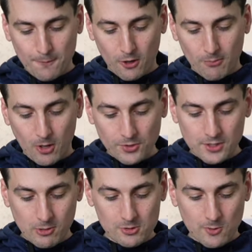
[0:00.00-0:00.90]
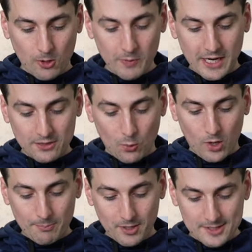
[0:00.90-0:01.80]
our multi-core score, we got the
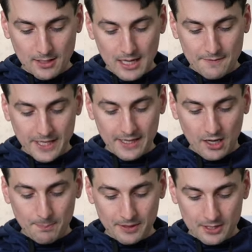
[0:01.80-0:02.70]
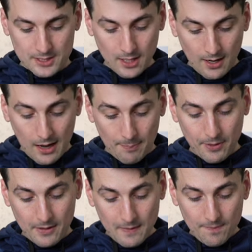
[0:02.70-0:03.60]
OnePlus 11 again up at the top,
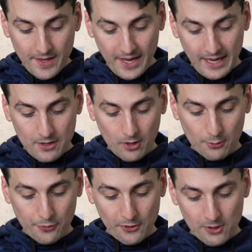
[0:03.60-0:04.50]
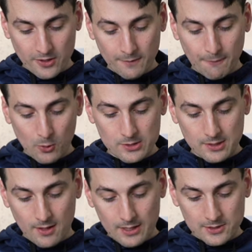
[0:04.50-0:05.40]
and our third and fourth
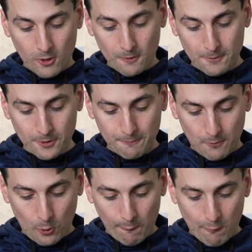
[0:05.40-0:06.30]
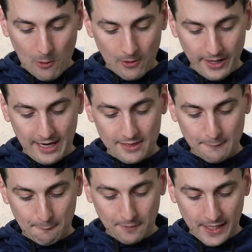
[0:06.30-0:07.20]
slots are for the Fold 4 and the
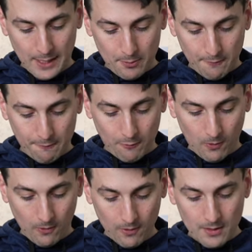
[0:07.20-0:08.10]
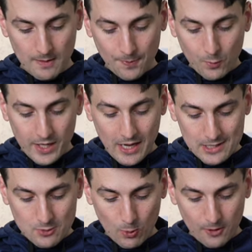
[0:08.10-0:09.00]
Flip 4. We got a
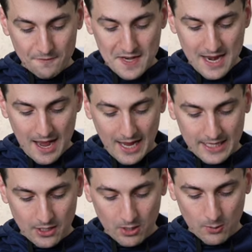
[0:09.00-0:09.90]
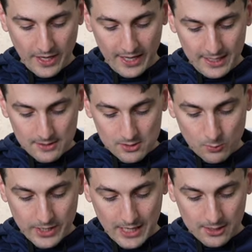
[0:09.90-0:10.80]
score of 908, so we
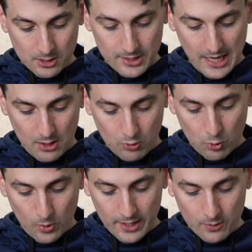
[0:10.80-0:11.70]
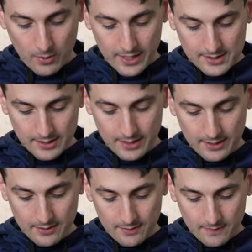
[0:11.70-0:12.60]
got to go down quite a ways
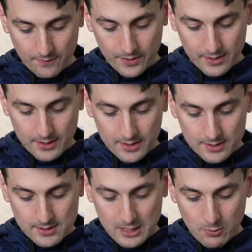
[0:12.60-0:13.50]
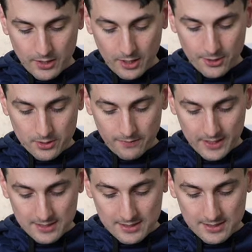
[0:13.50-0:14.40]
again to see what other
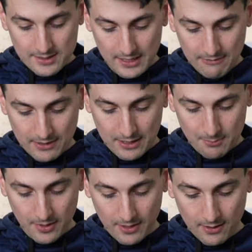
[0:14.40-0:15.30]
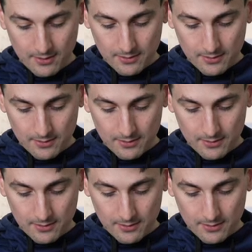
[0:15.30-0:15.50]
devices even compare.